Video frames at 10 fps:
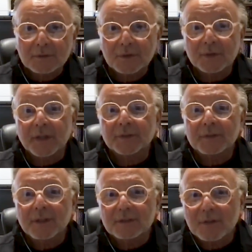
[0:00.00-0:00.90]
So that
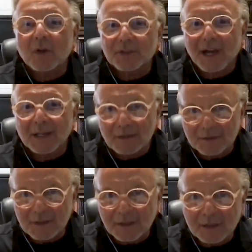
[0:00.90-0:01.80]
it's called
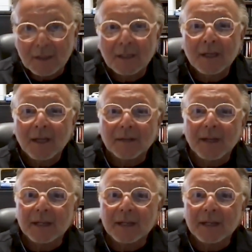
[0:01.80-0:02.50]
islanding, and